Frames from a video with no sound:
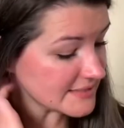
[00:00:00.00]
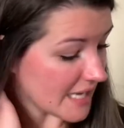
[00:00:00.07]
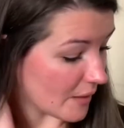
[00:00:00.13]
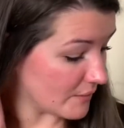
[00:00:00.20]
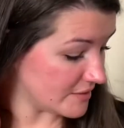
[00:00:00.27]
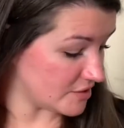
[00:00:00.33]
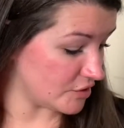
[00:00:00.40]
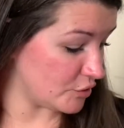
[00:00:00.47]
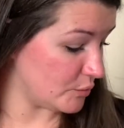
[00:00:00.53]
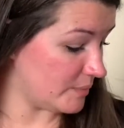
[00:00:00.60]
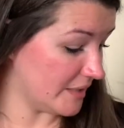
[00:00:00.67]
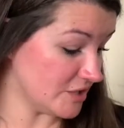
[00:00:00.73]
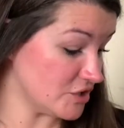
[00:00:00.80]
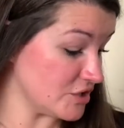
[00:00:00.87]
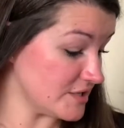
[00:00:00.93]
how we do
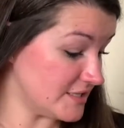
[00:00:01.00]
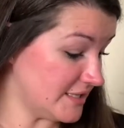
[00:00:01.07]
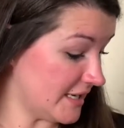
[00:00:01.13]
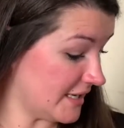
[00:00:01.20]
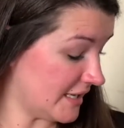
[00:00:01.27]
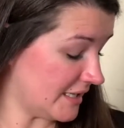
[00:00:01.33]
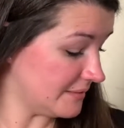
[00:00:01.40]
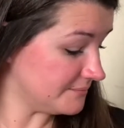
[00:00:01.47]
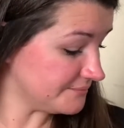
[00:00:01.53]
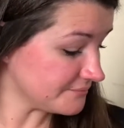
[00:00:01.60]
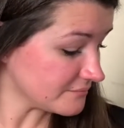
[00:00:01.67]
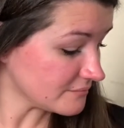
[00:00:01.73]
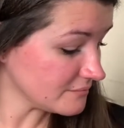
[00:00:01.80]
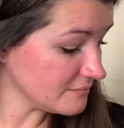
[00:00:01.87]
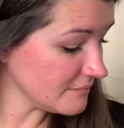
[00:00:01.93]
picture study.
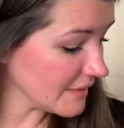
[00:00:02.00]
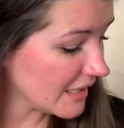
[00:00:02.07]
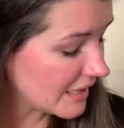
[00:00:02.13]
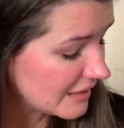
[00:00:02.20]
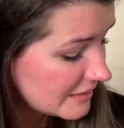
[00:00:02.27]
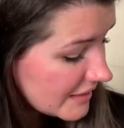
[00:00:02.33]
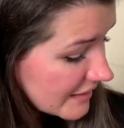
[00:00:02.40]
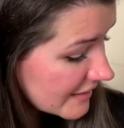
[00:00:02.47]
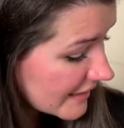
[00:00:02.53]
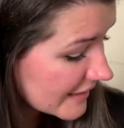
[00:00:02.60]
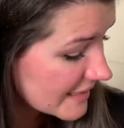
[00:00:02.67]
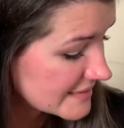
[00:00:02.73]
And then, like I